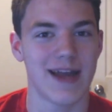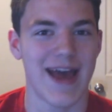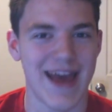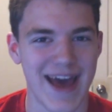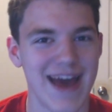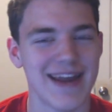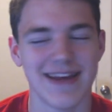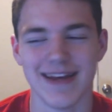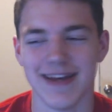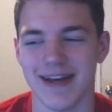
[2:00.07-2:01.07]
that I
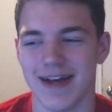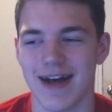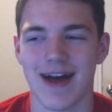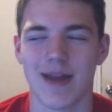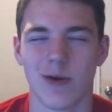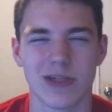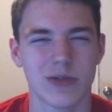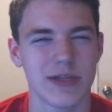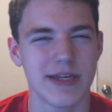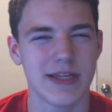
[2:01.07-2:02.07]
had. Uh, there
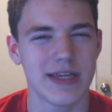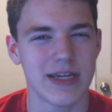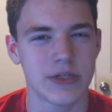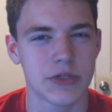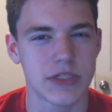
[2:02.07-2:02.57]
wasn't really anything